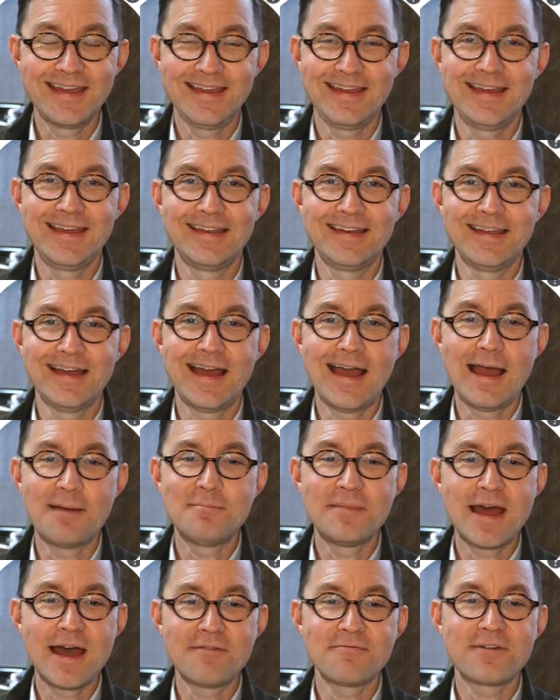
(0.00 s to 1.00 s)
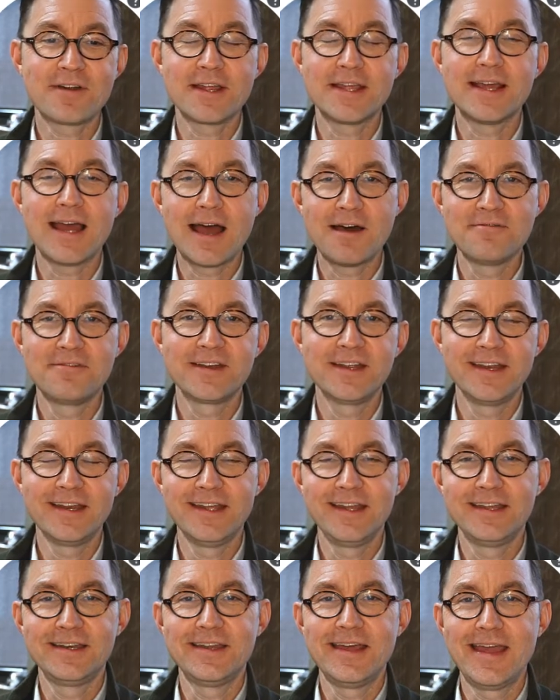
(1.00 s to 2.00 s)
And I'm not very confident
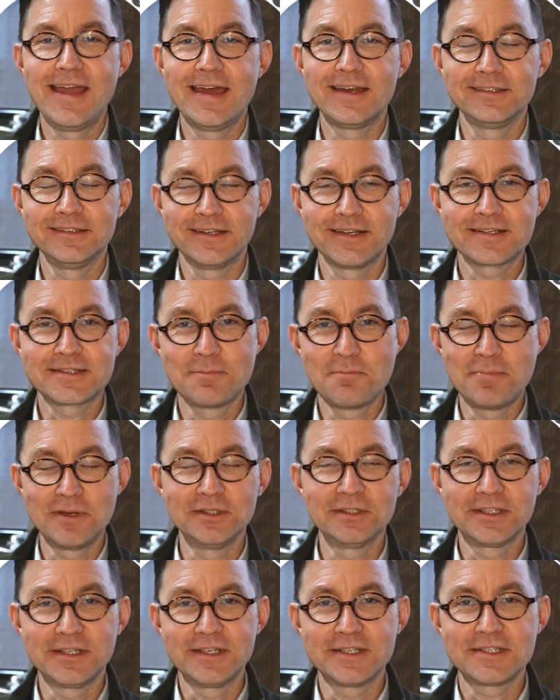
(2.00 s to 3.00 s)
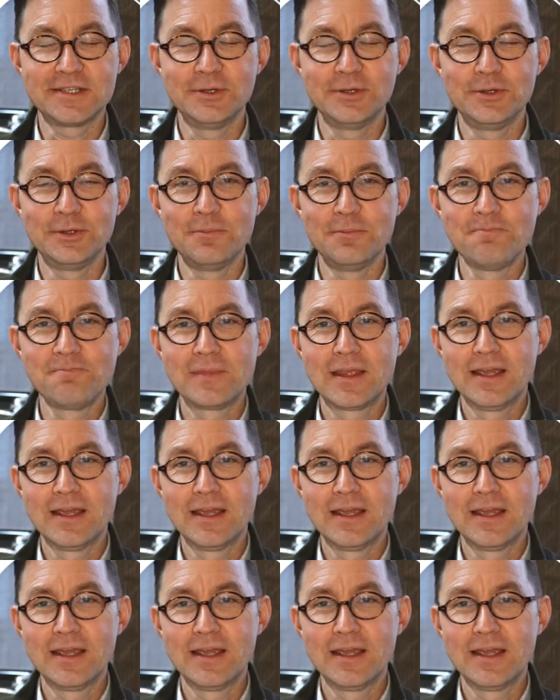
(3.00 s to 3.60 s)
in analytics' ability to